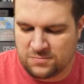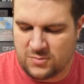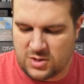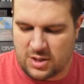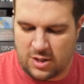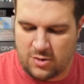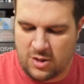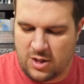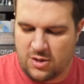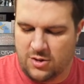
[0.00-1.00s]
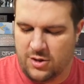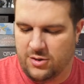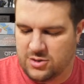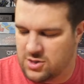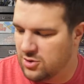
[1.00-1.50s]
So
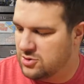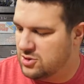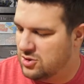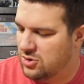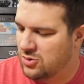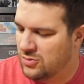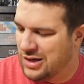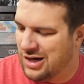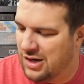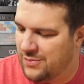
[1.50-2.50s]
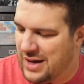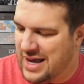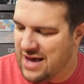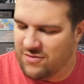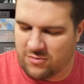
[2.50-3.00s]
there's those two. I
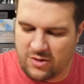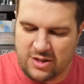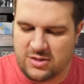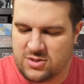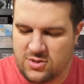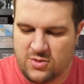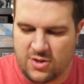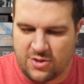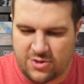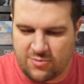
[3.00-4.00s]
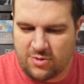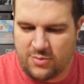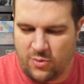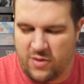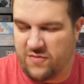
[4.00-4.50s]
haven't run into the
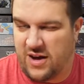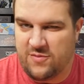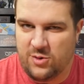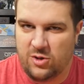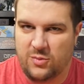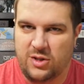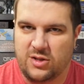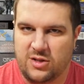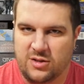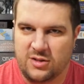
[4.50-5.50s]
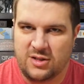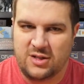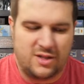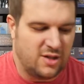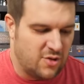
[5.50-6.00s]
3.5 millimeter,
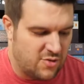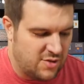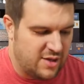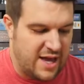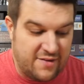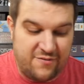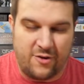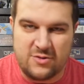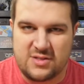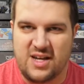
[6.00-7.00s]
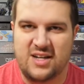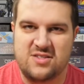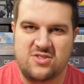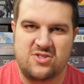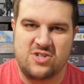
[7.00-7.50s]
the headphone
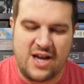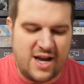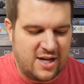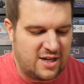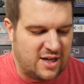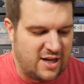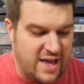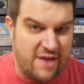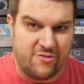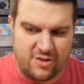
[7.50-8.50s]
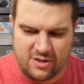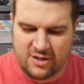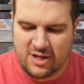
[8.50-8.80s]
size jack ever.